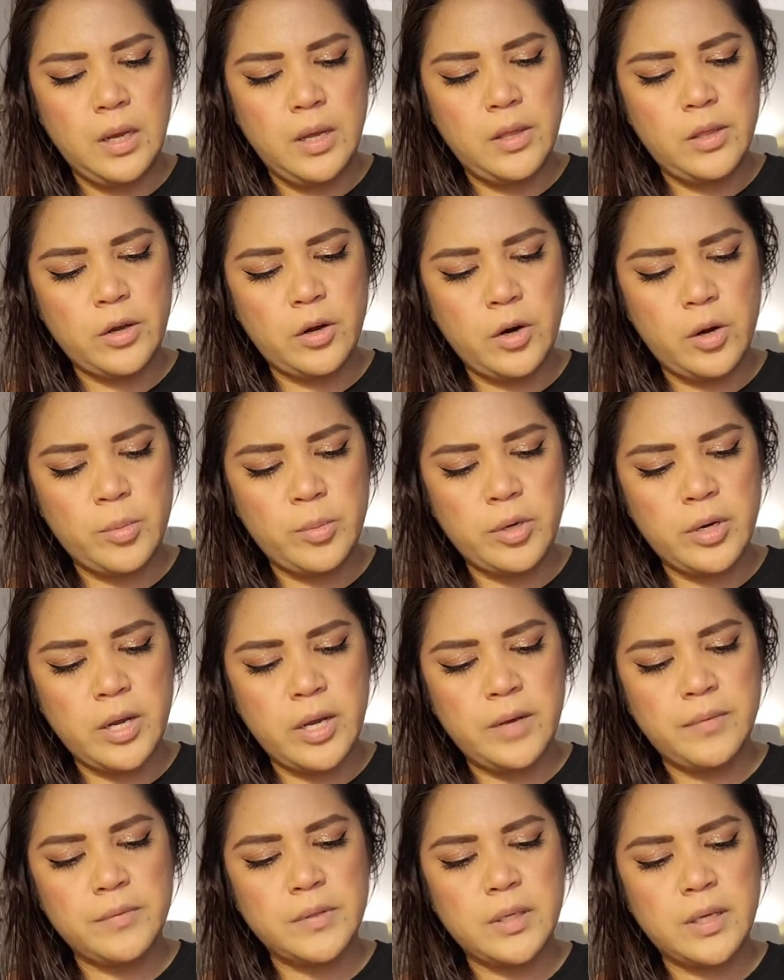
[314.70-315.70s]
the Gerber
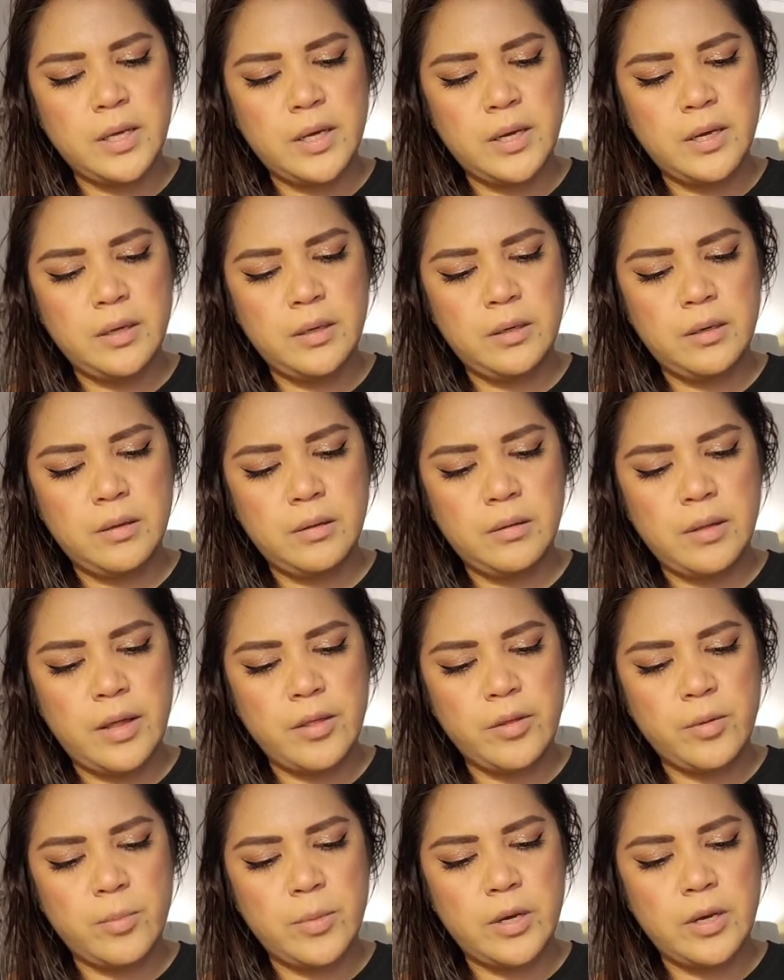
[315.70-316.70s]
knives again, the
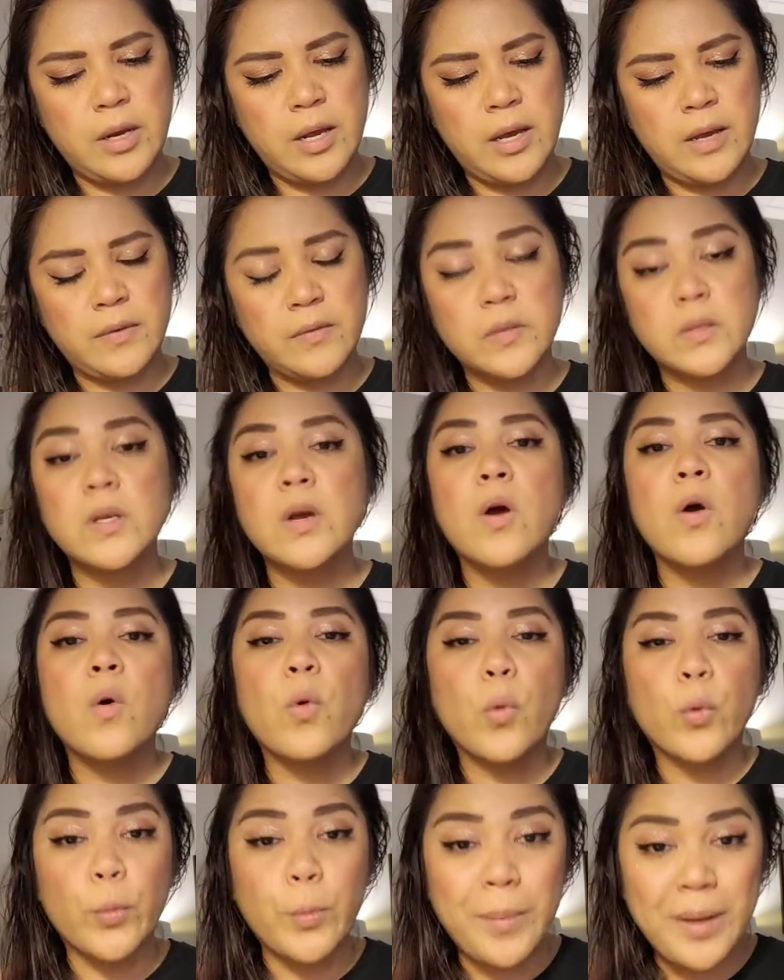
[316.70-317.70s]
Leatherman knives,
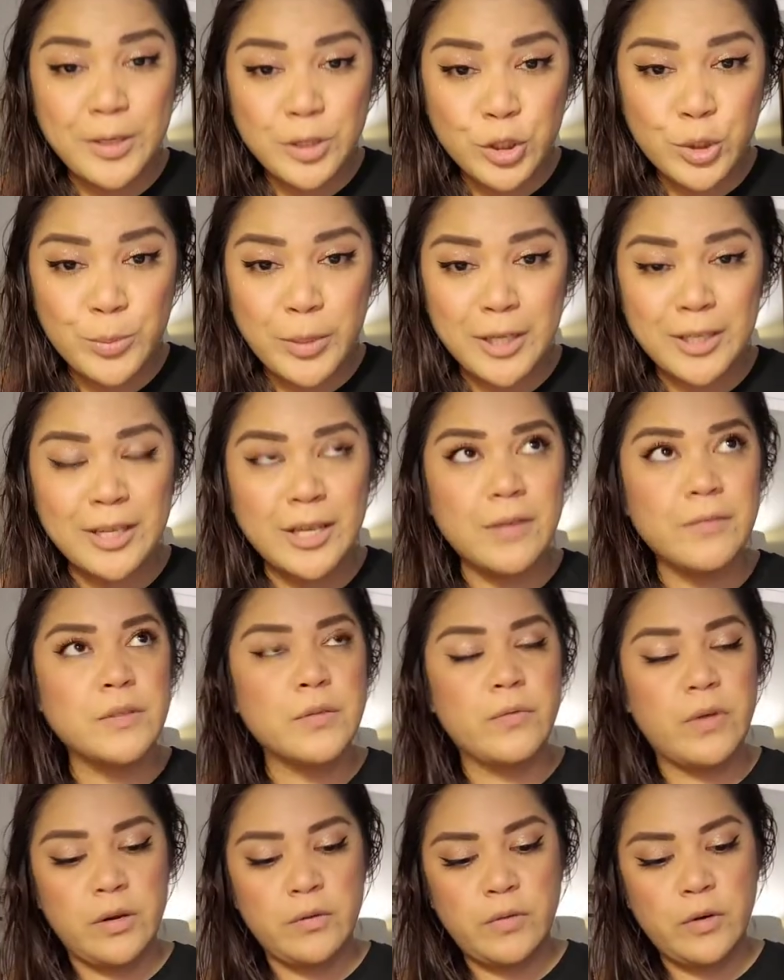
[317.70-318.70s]
or Benchmade knives.
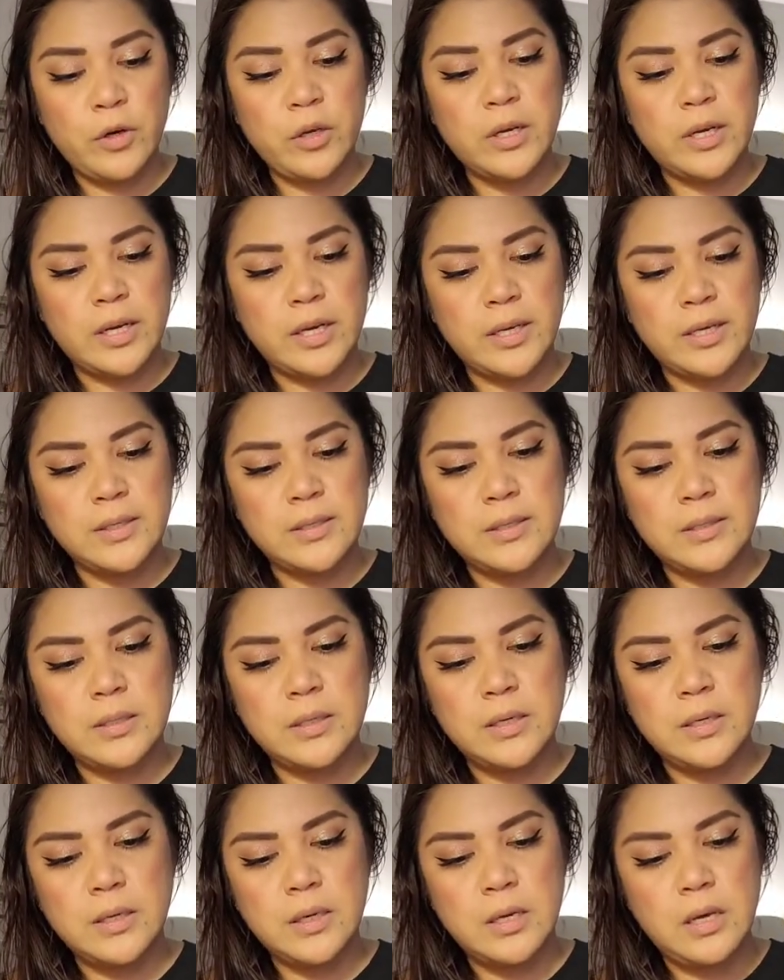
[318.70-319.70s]
Very, very nice.
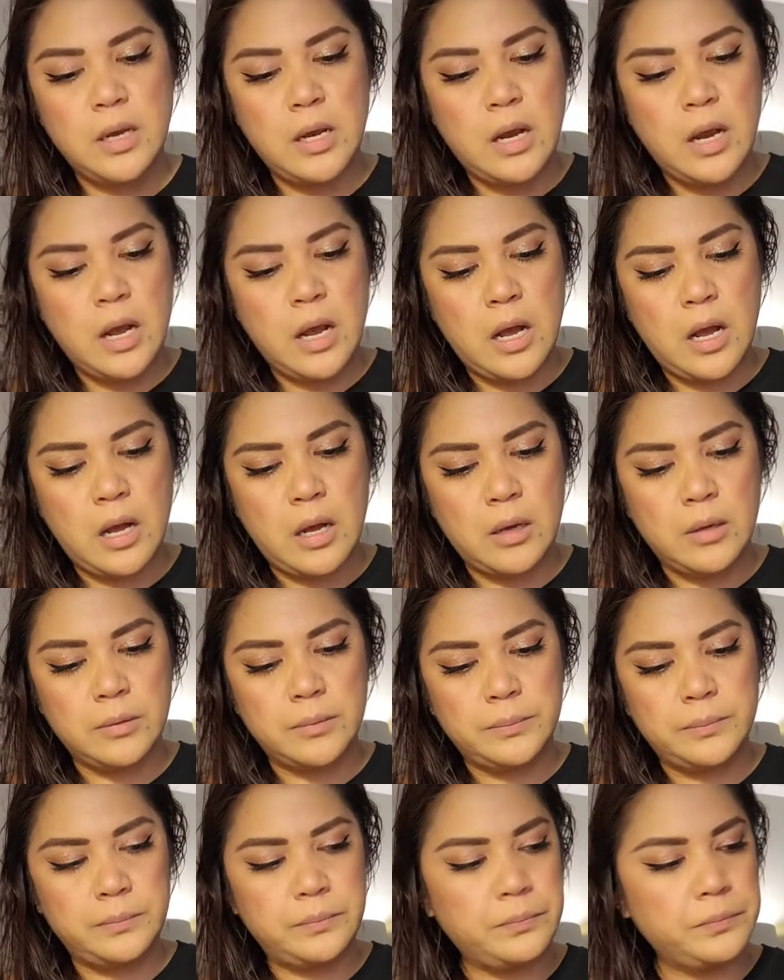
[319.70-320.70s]

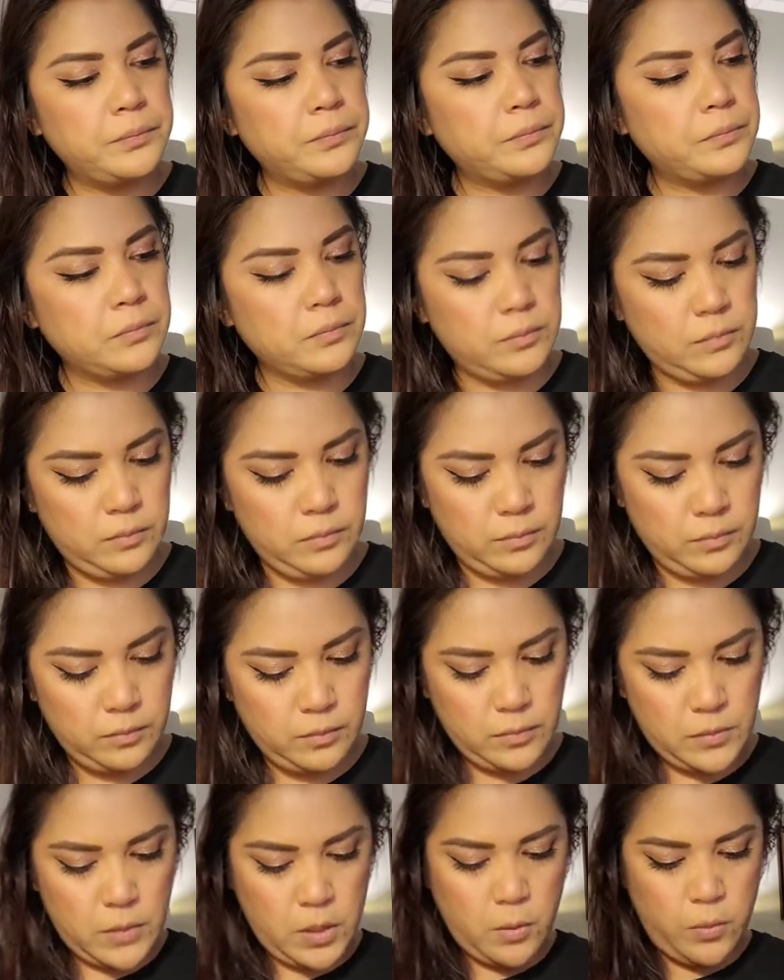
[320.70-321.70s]
Um,
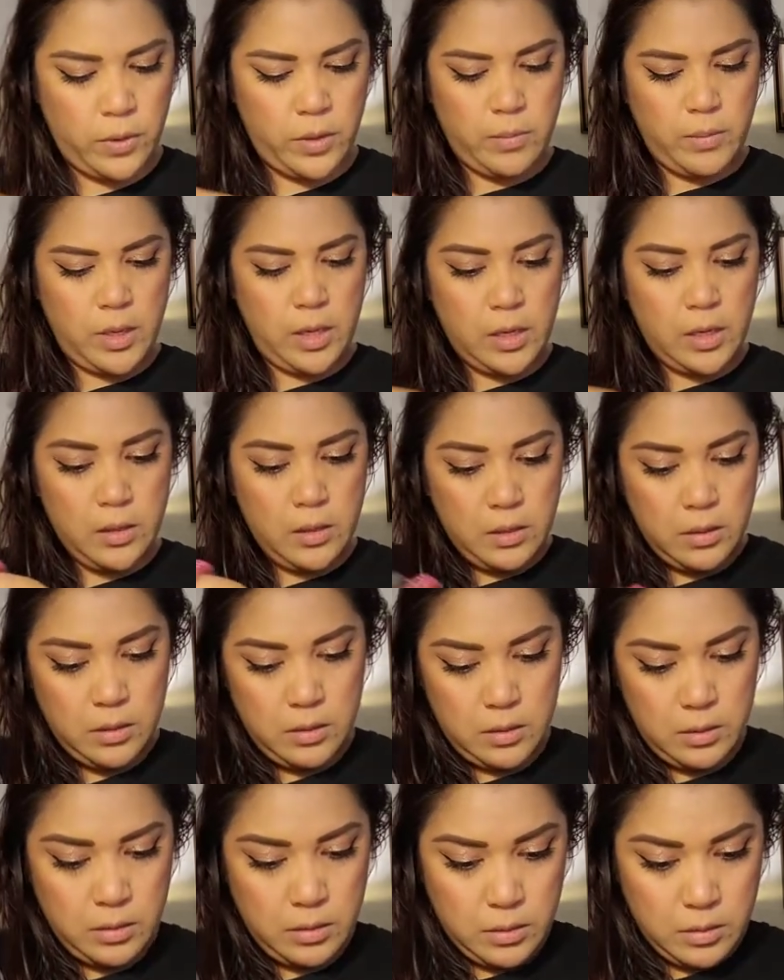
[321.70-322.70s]
they're with
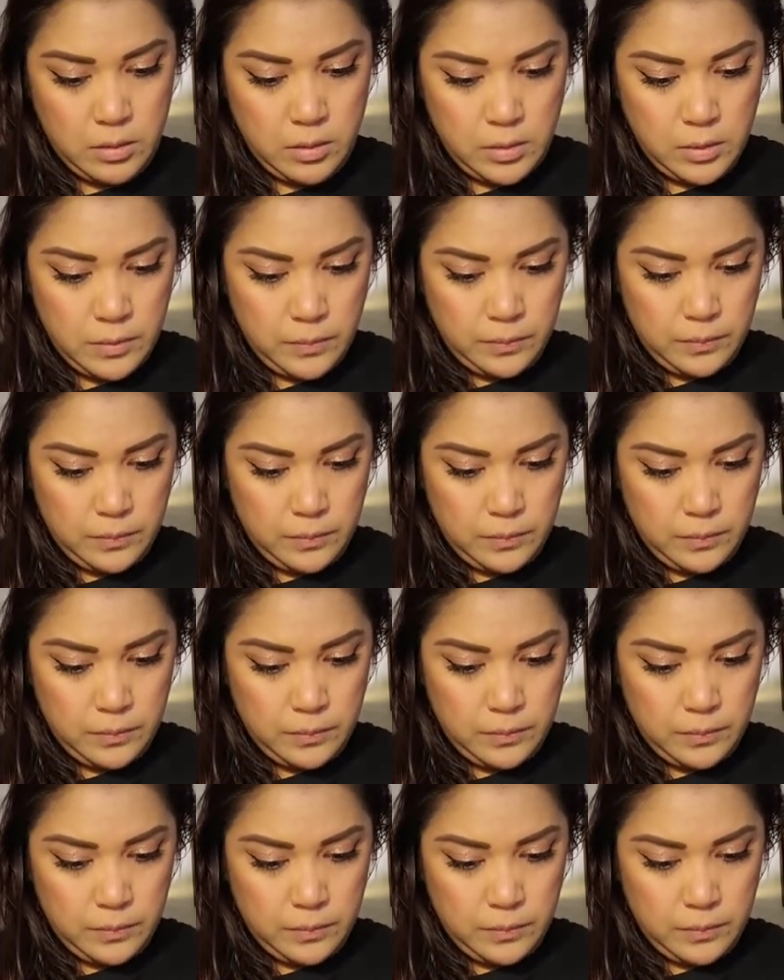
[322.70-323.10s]
me.